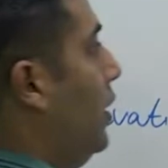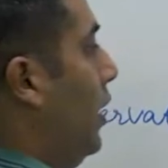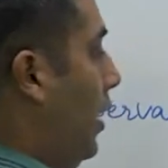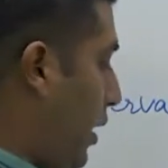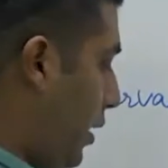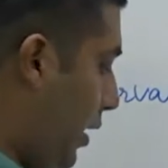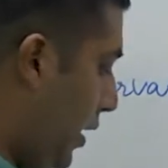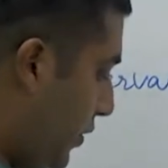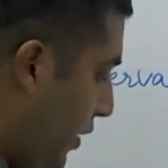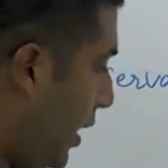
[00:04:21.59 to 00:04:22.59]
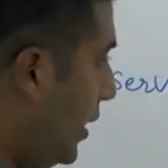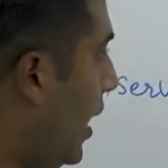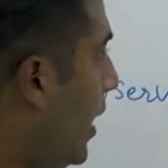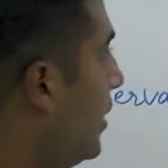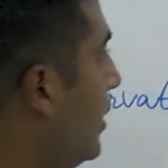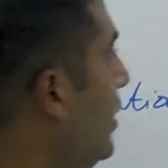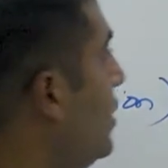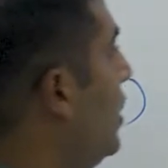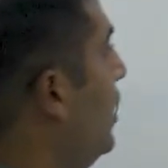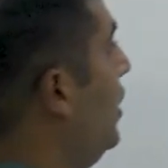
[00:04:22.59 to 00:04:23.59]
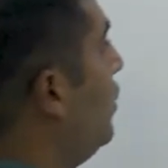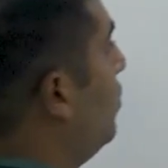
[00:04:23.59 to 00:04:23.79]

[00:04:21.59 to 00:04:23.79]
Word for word: And let us say that initially to